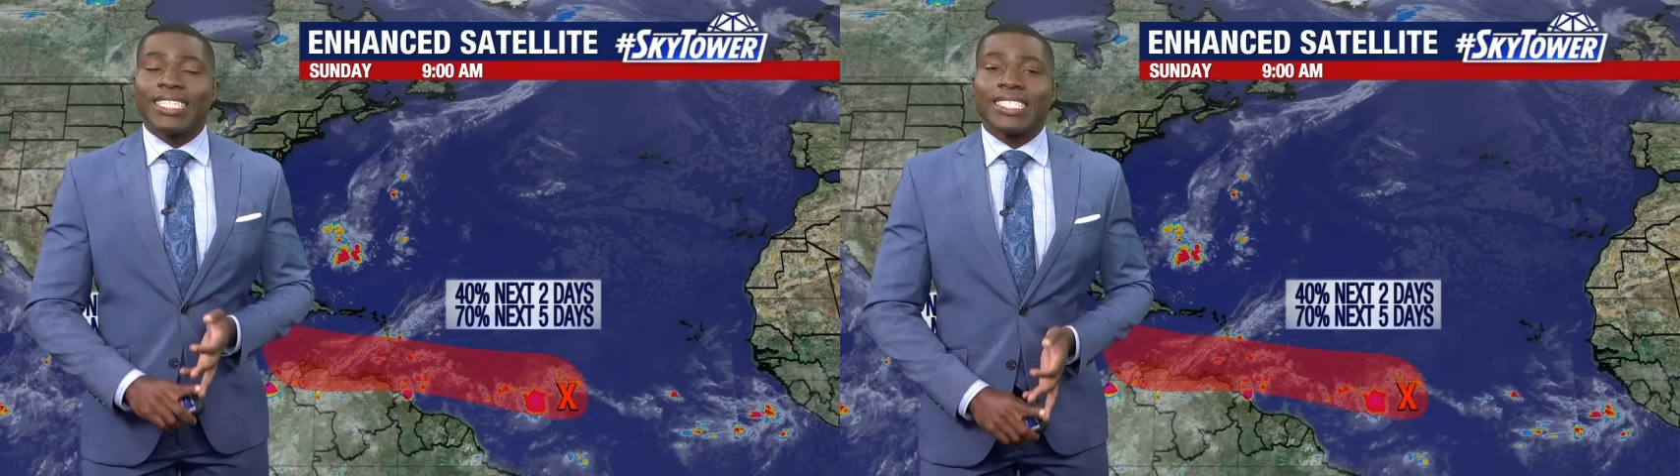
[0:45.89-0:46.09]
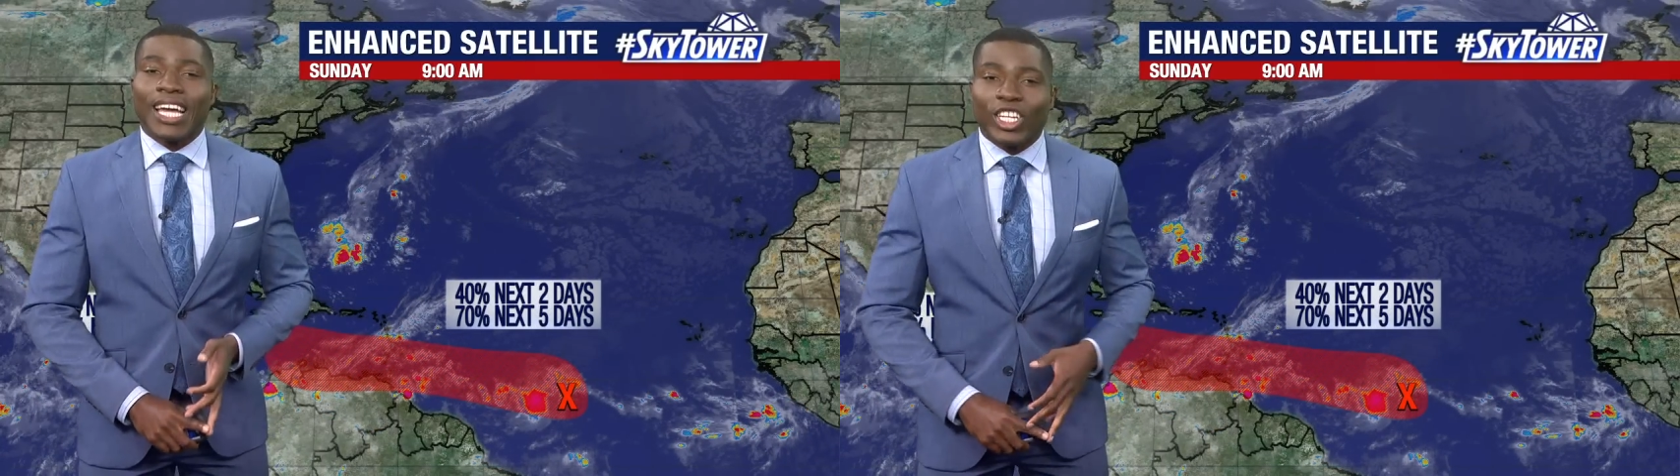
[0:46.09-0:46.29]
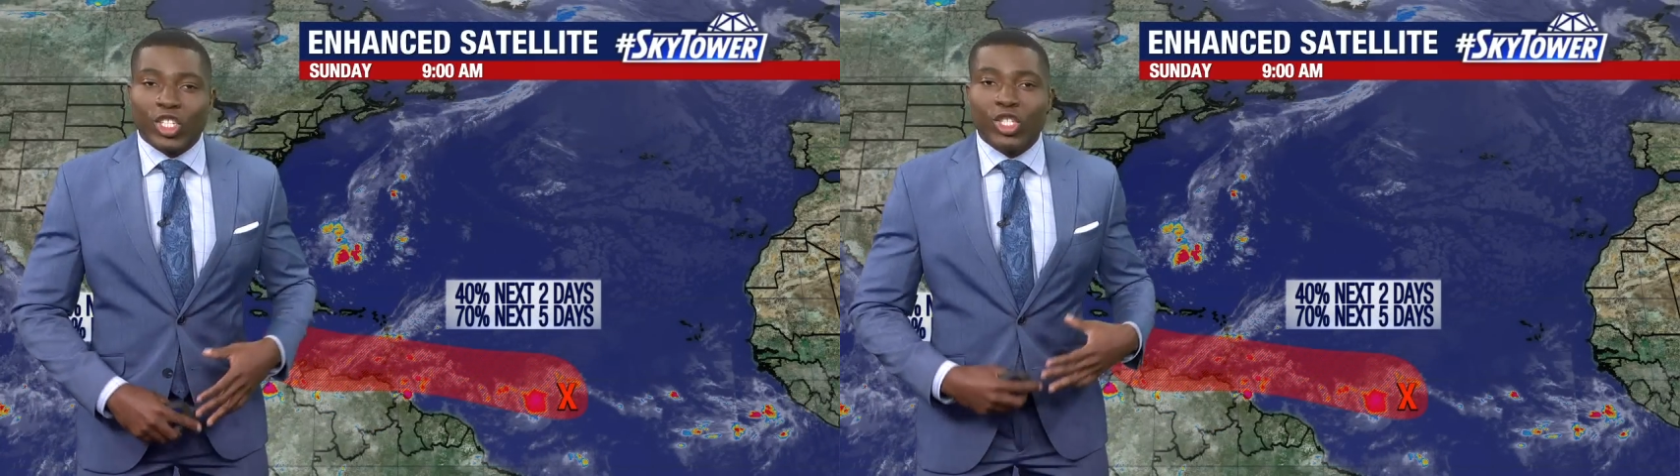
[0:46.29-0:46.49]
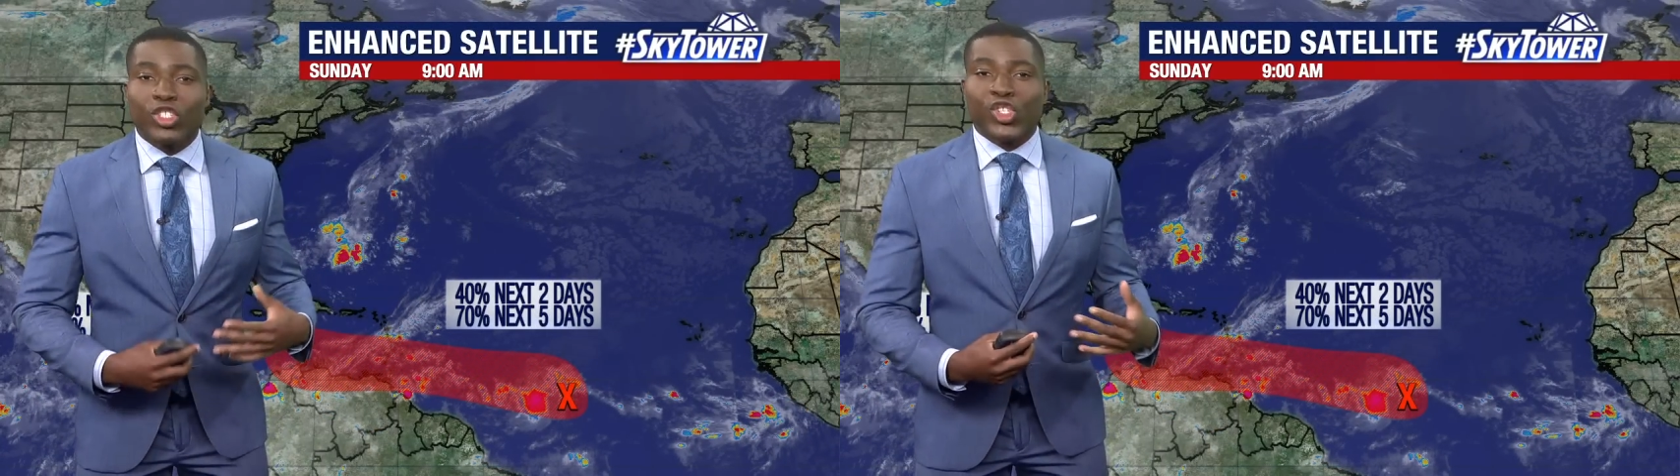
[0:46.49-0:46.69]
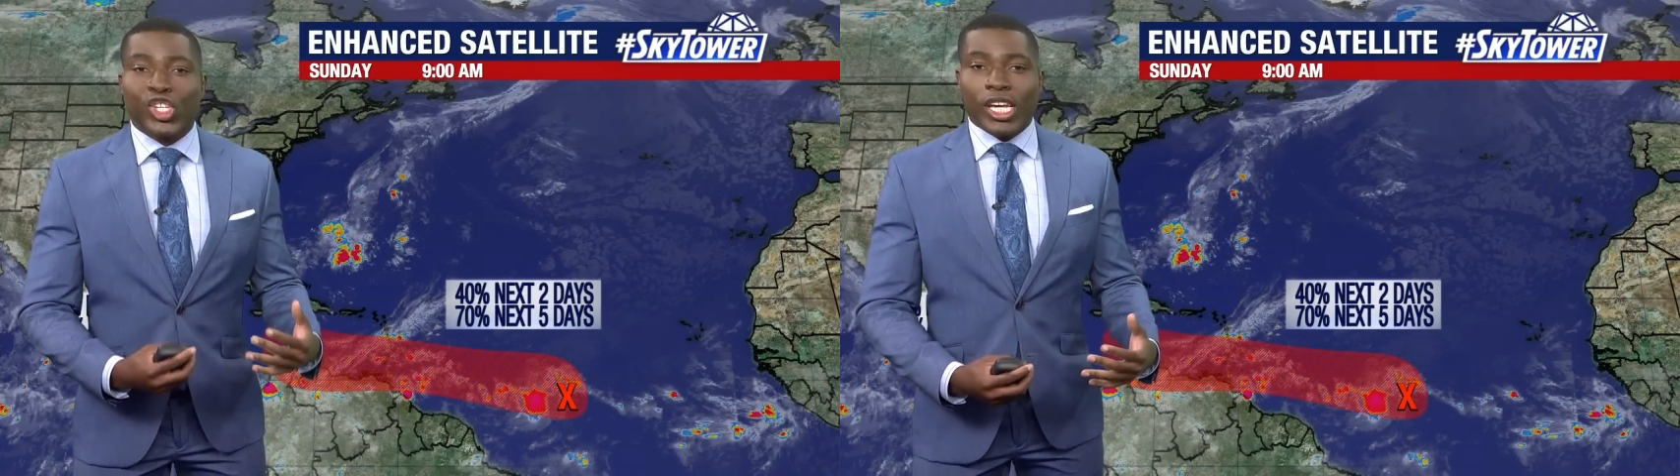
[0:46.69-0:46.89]
It's got a
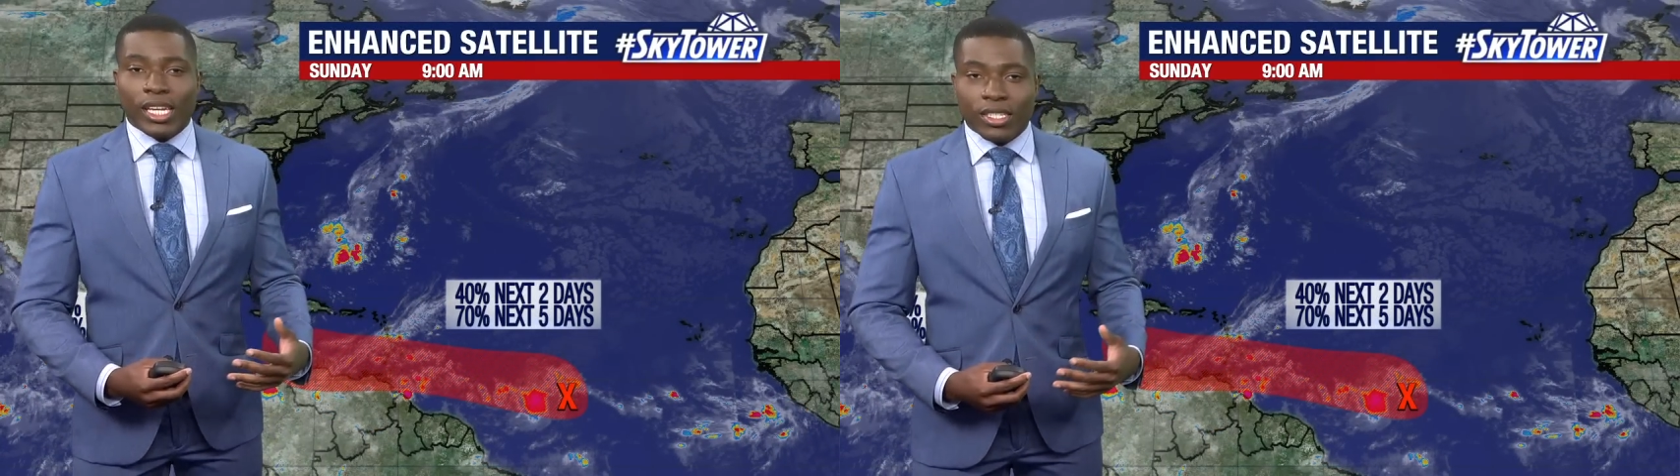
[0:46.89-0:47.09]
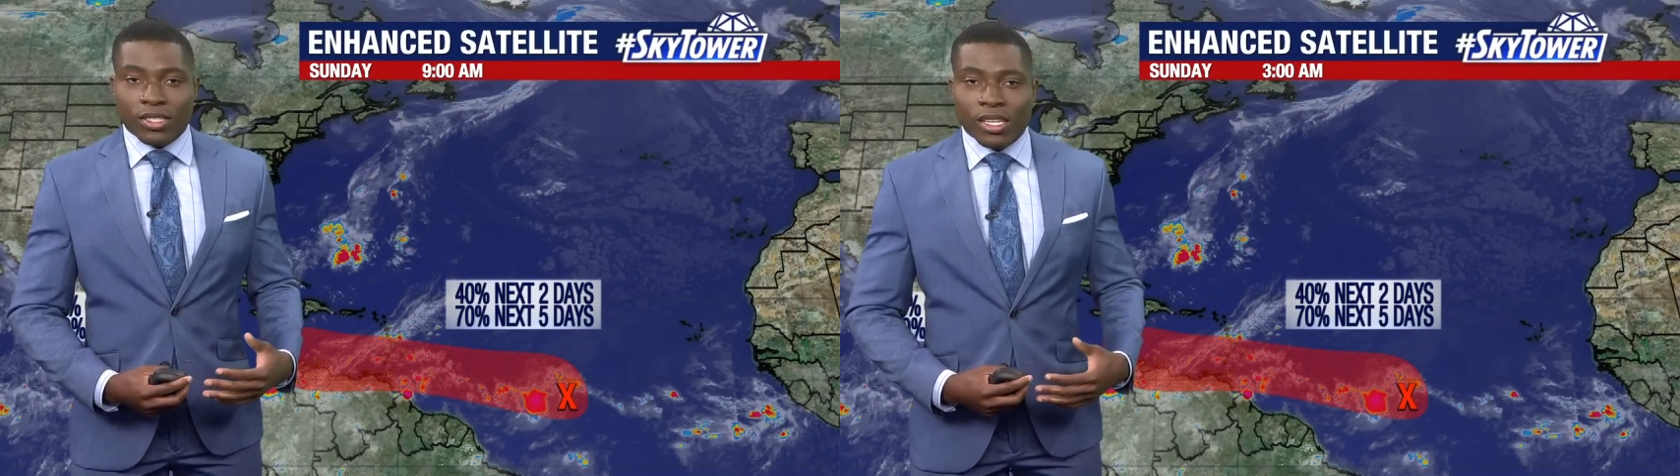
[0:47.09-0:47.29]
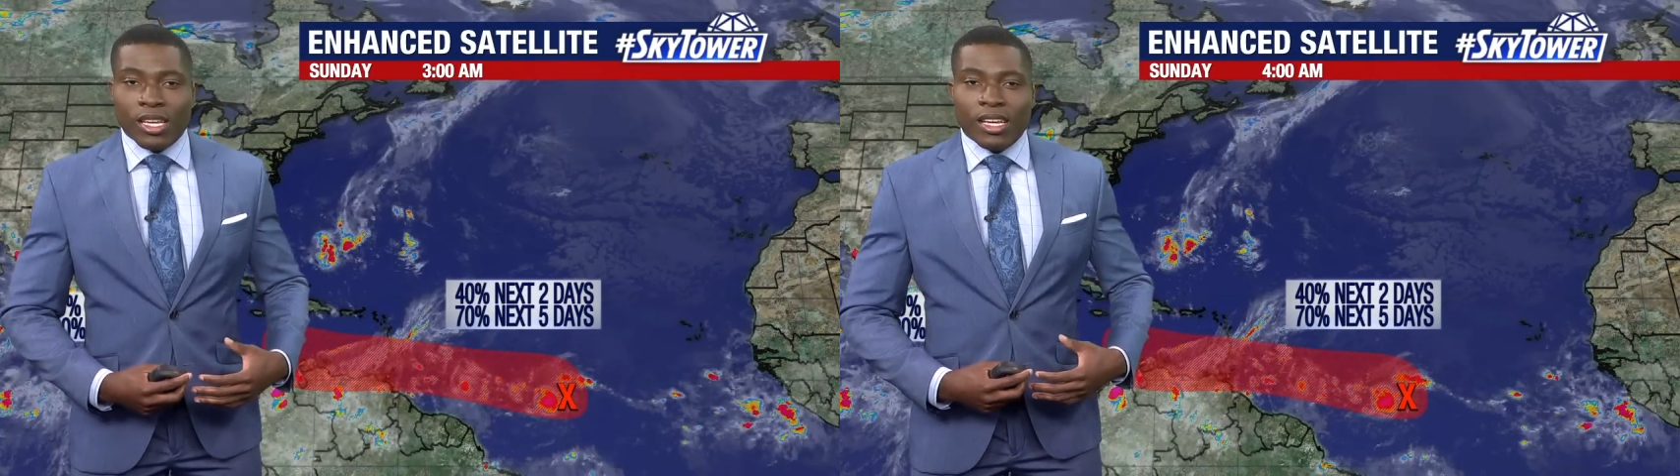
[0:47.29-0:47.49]
good chance